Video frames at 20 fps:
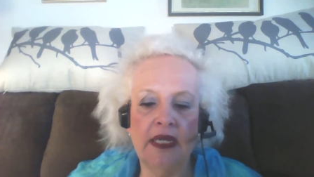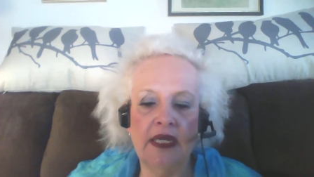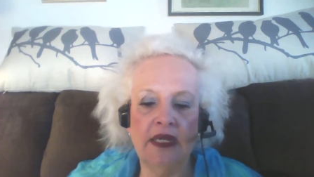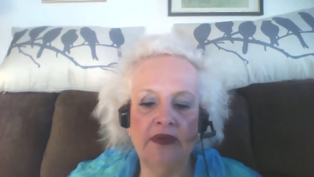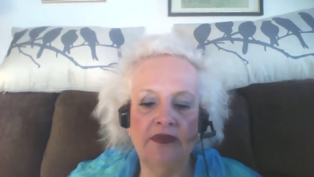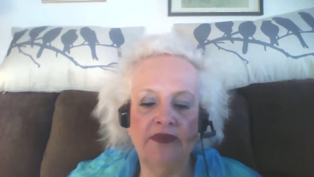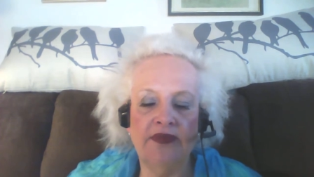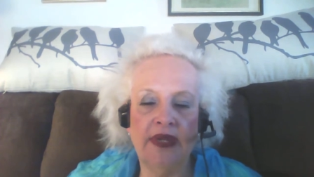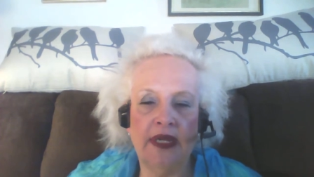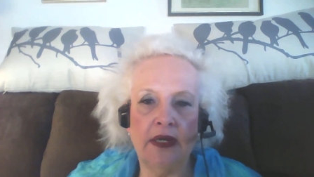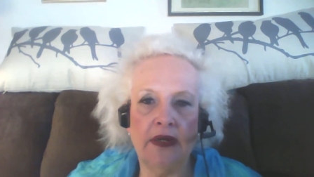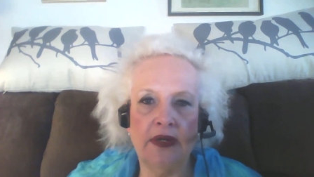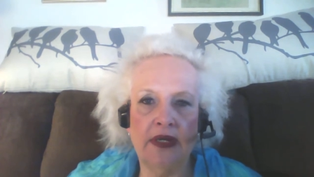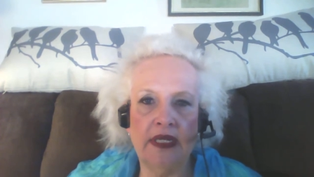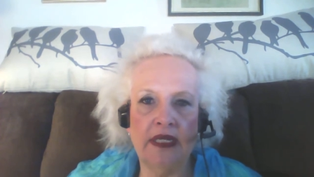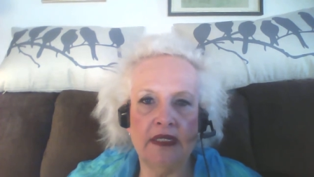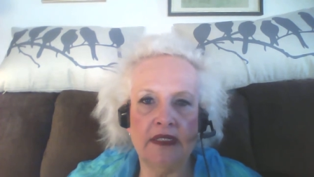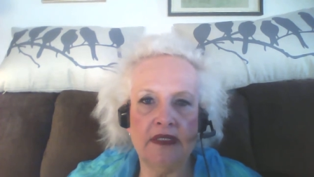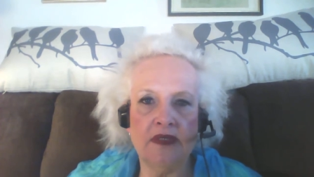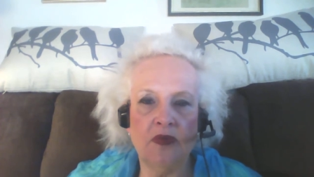in
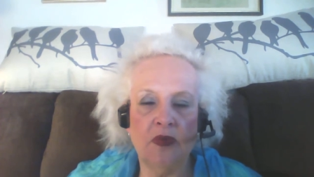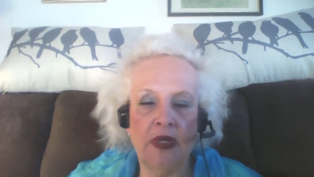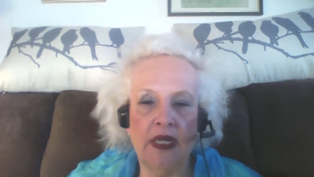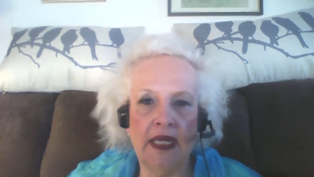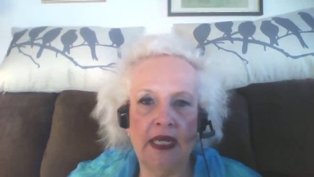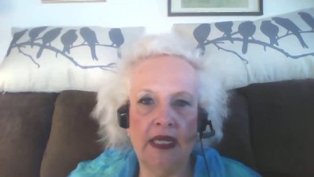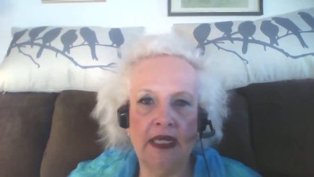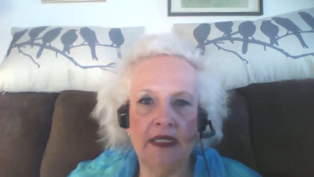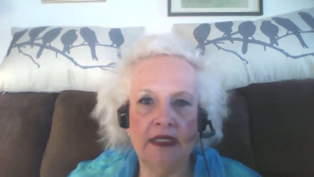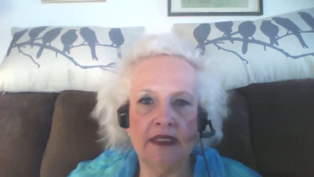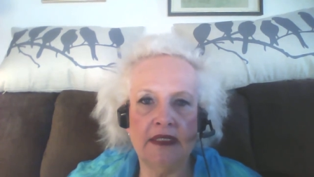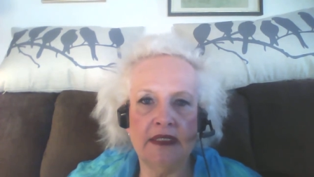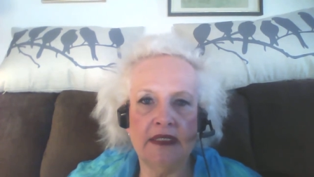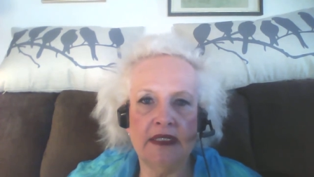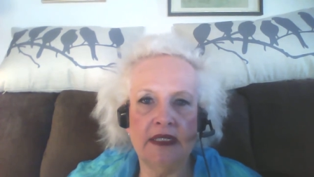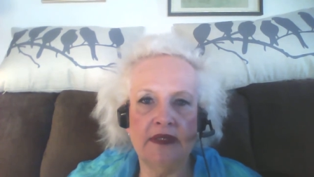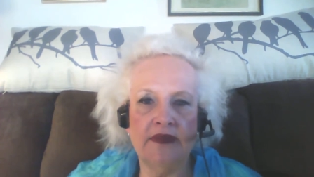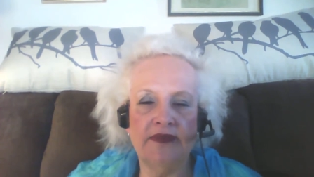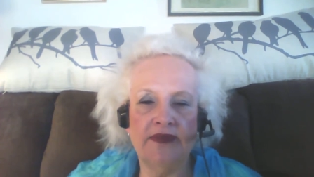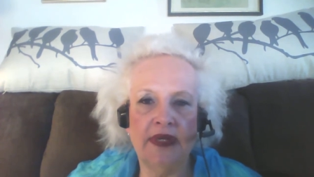various ways,
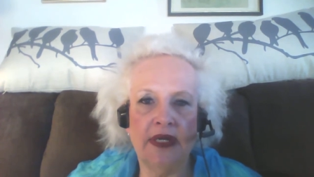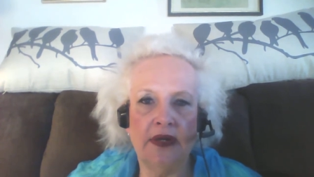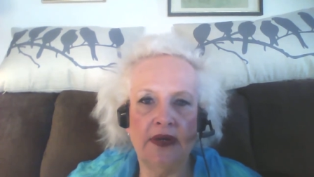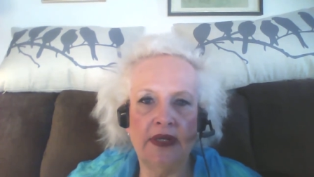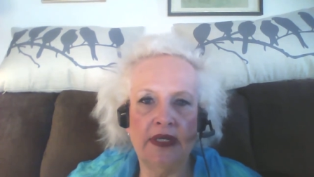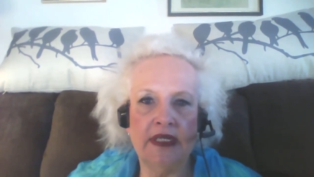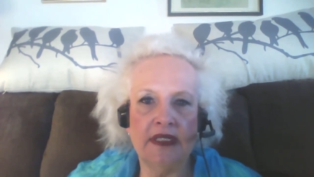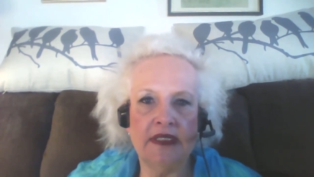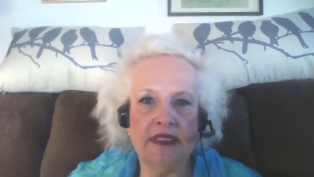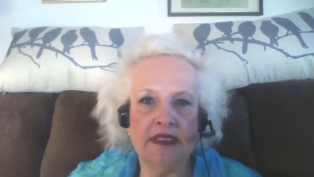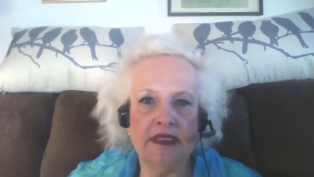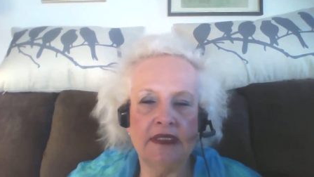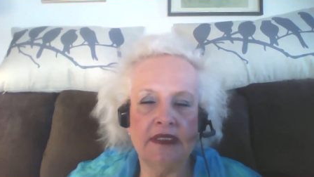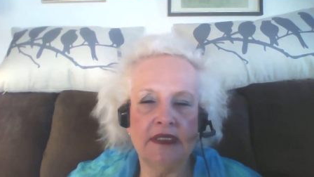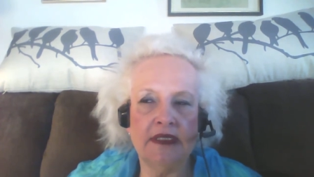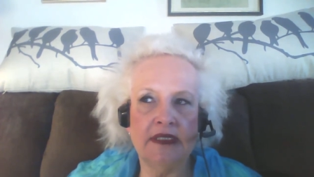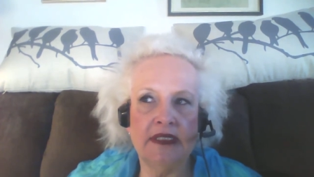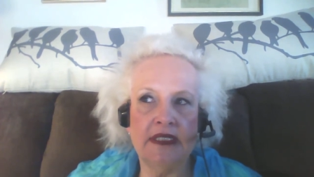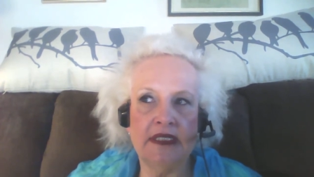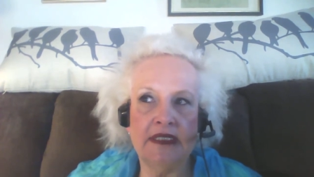in various
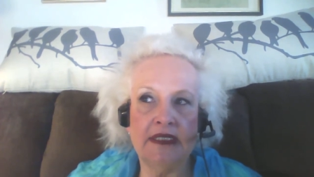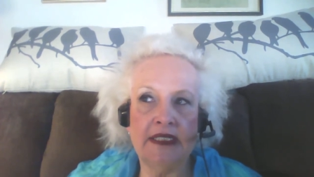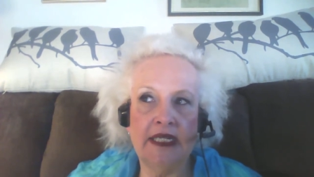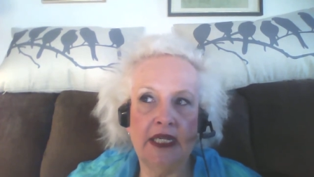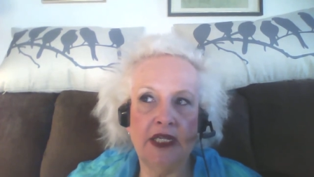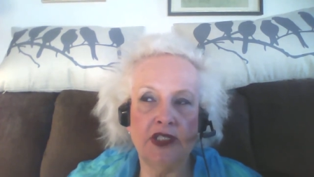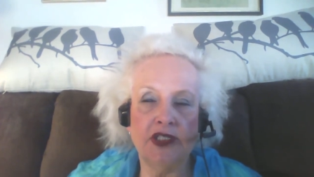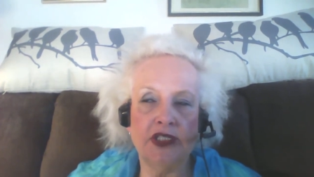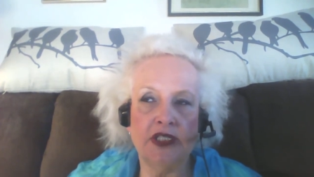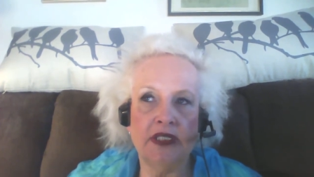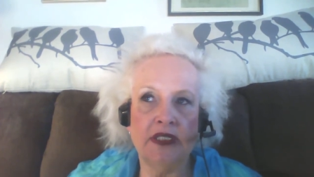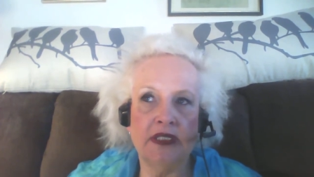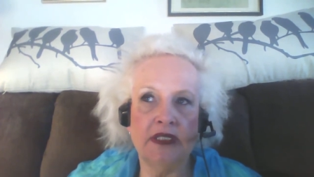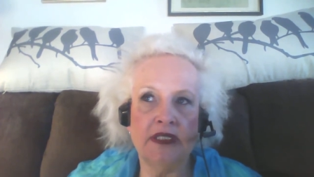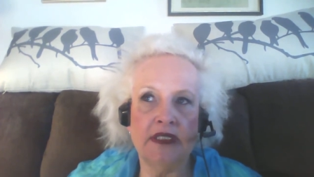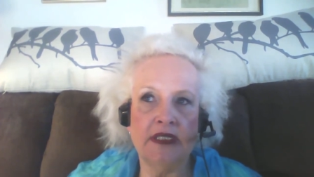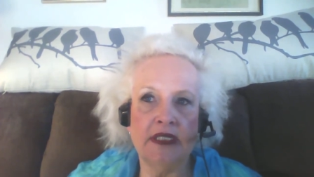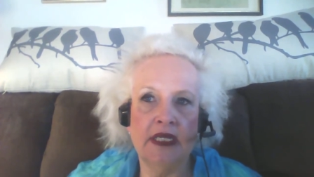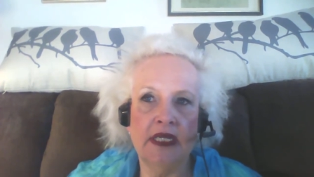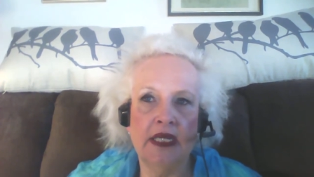
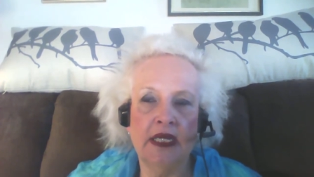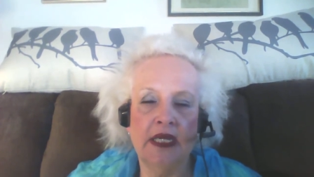distinctions,